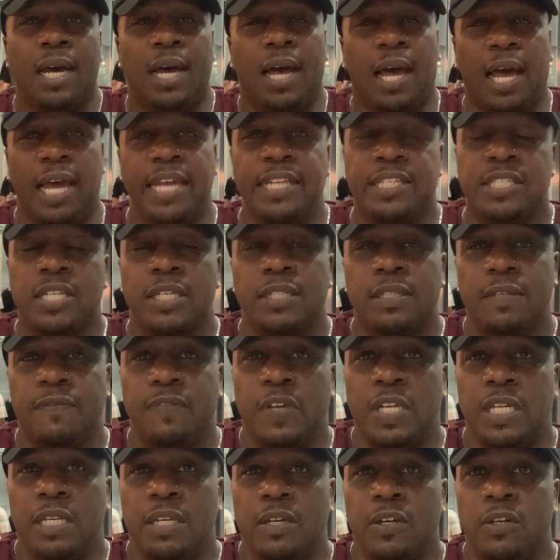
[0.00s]
I took the
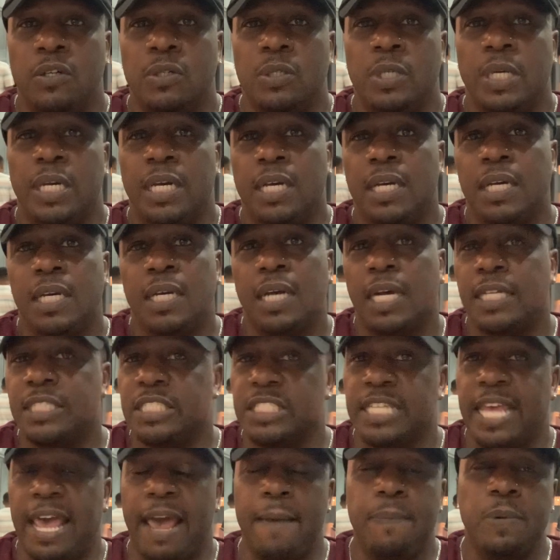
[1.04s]
video. I
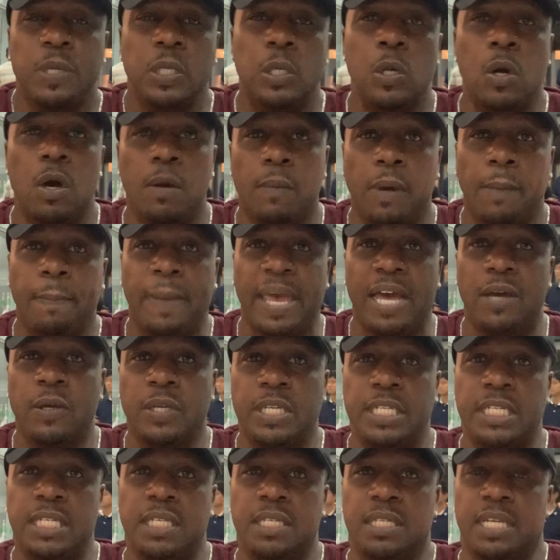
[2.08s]
just happened to go on my
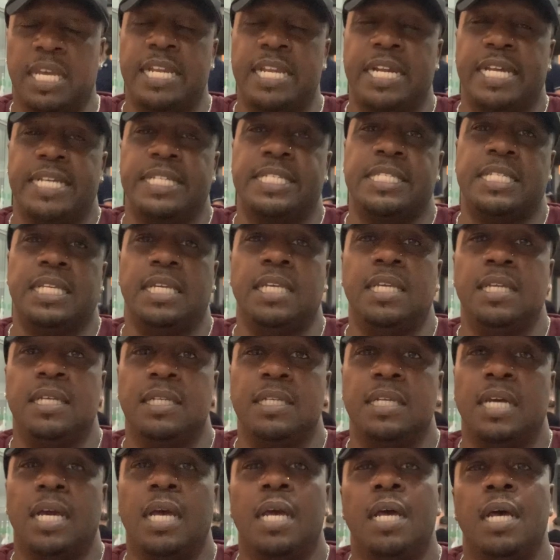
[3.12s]
balcony, and I seen
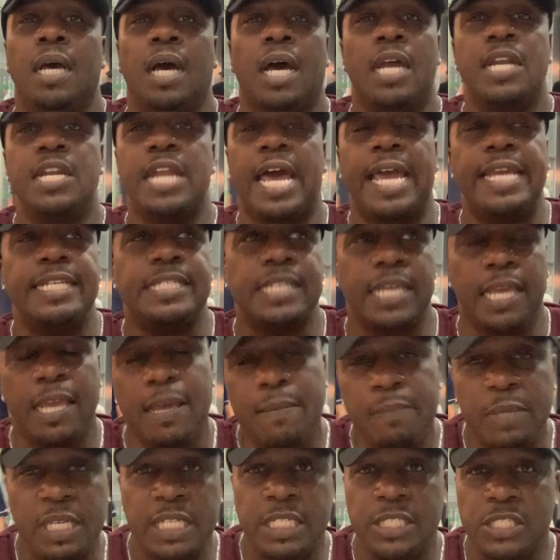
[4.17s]
a nice
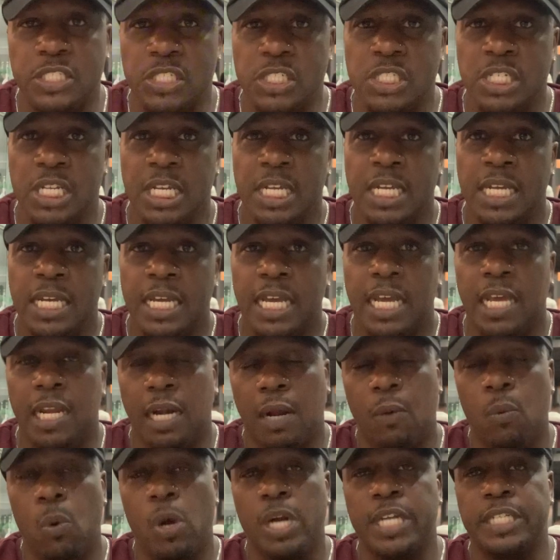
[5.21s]
image, and I
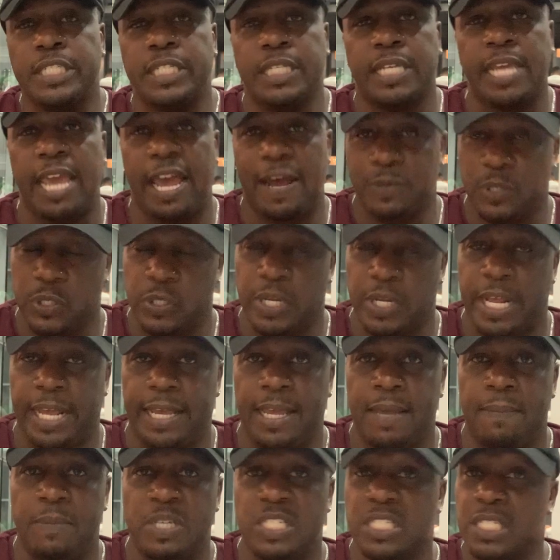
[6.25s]
wanted to capture that
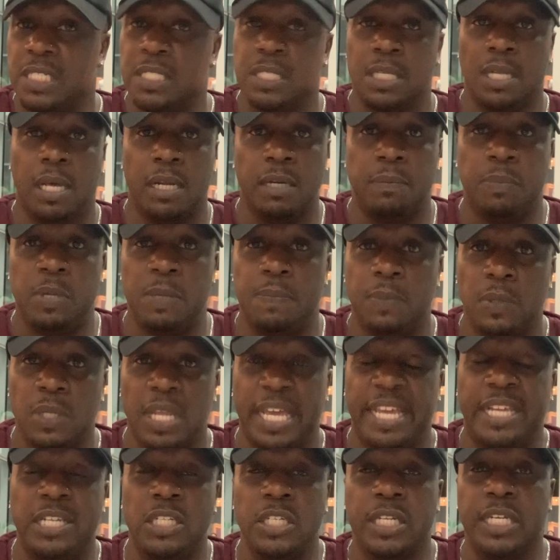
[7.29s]
image because a lot of people
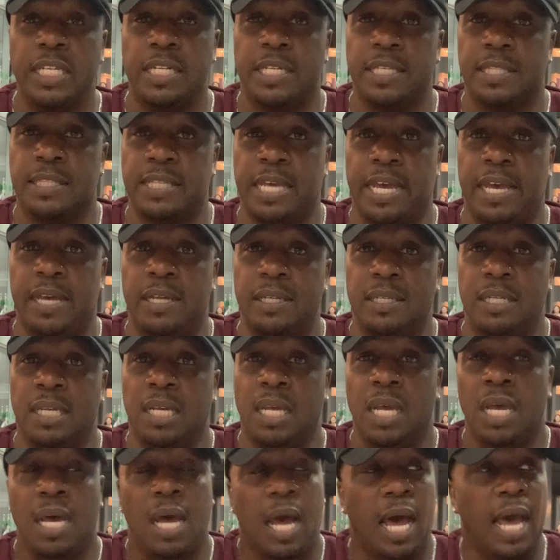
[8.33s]
like looking at that.
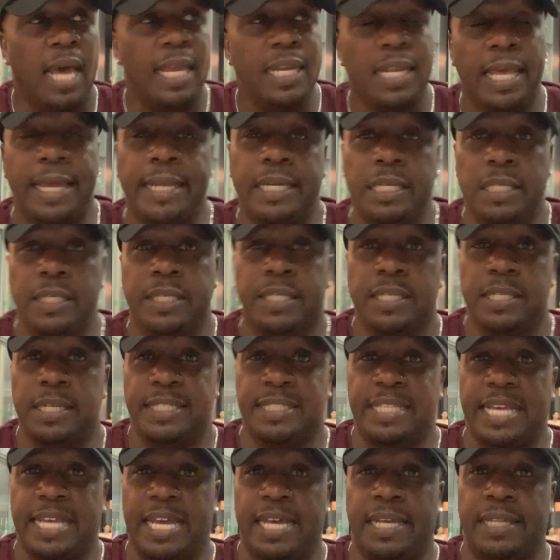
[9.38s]
I like looking
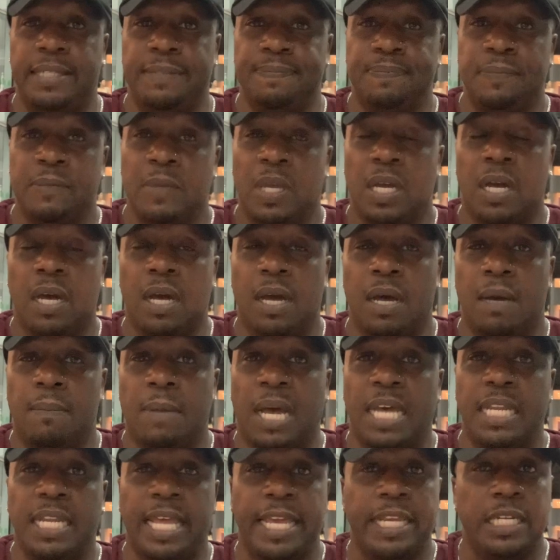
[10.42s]
at that.
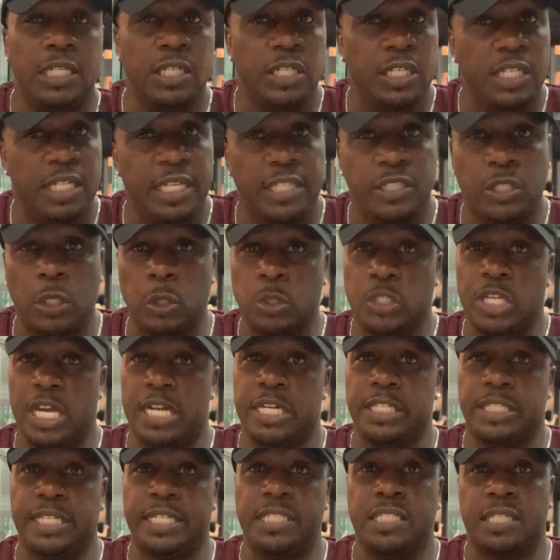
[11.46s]
I like looking at those kind
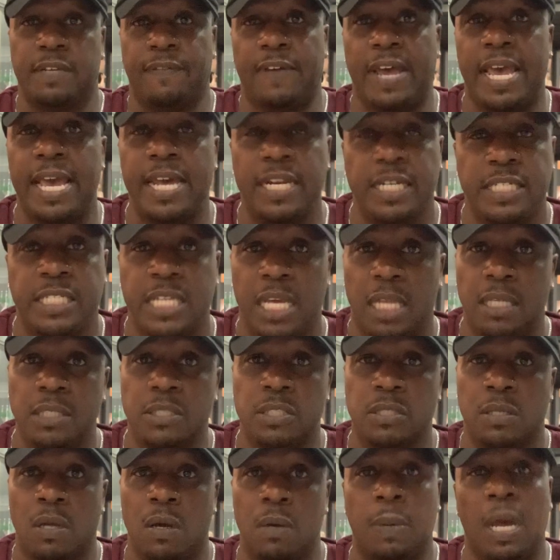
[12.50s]
of things. If I had a
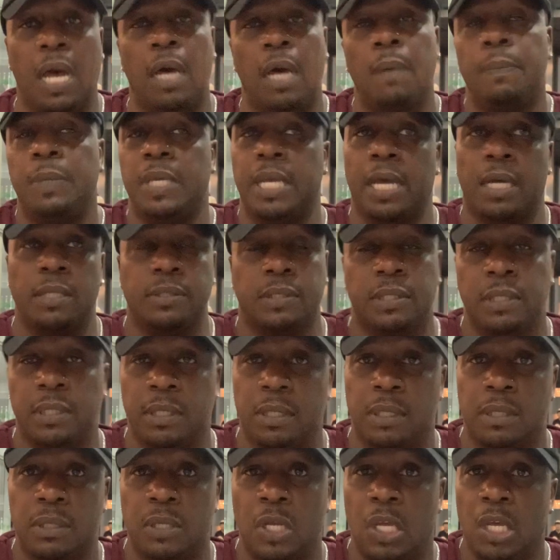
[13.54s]
telescope, I'd be out
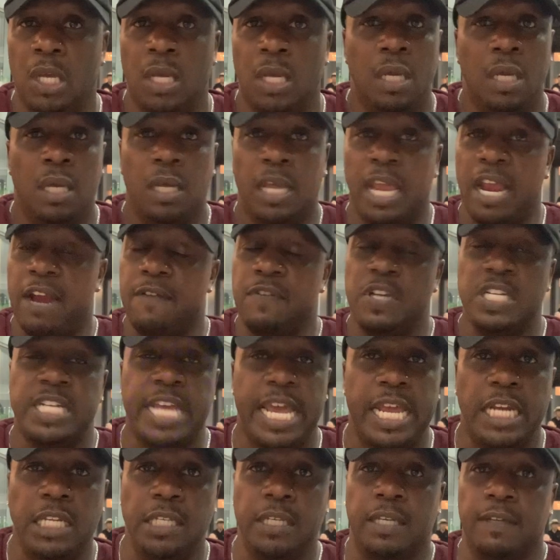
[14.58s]
there every
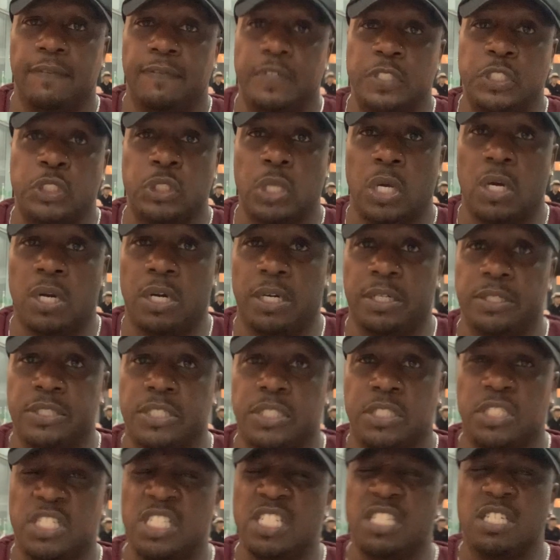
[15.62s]
day looking for stars,
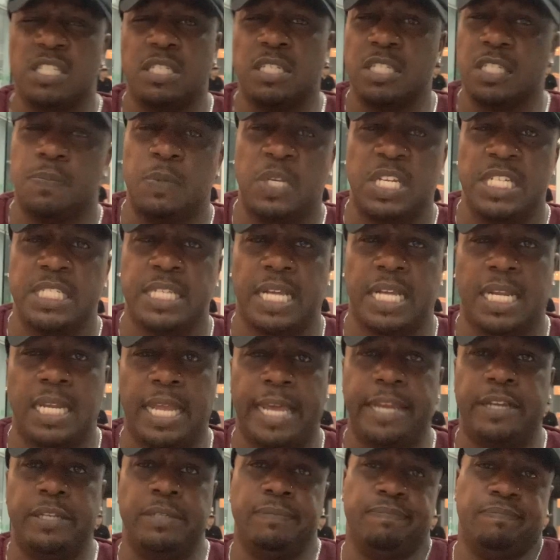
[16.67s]
just because I
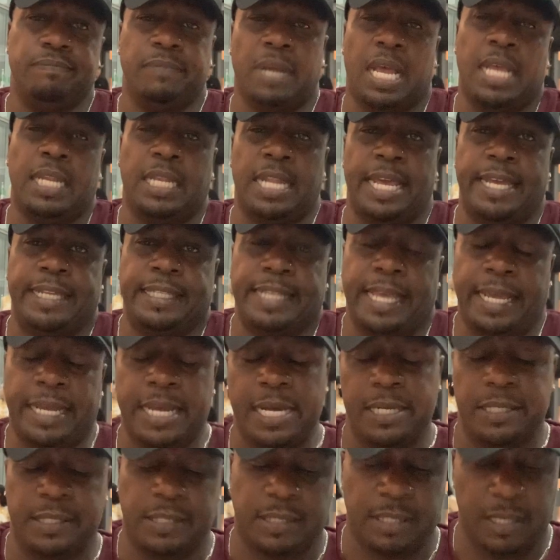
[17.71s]
like that
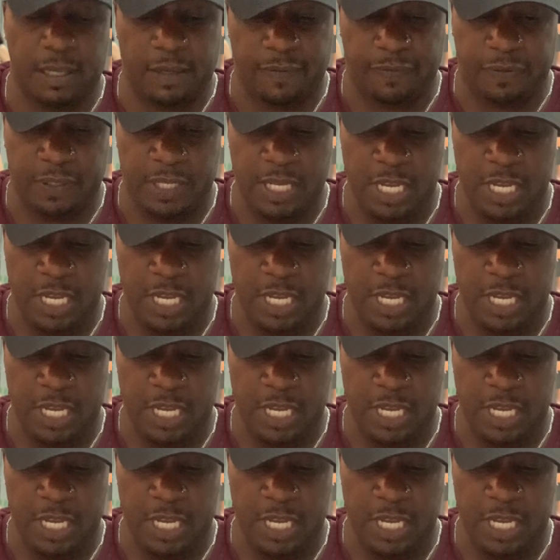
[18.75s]
kind of stuff.